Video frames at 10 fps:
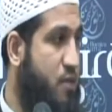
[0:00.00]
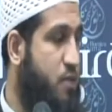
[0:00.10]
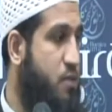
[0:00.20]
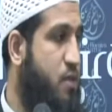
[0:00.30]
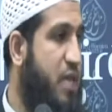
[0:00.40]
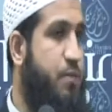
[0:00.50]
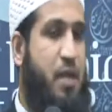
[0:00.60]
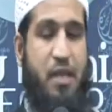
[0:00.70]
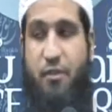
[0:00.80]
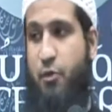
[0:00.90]
us in
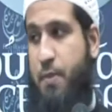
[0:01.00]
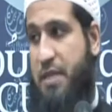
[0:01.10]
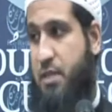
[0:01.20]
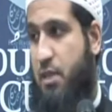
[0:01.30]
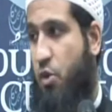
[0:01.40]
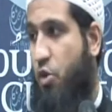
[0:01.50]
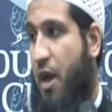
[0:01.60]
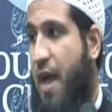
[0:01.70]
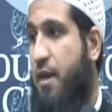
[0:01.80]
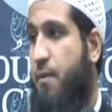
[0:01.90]
many different places in the
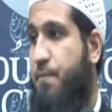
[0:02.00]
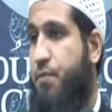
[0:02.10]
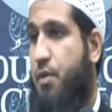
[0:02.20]
Quran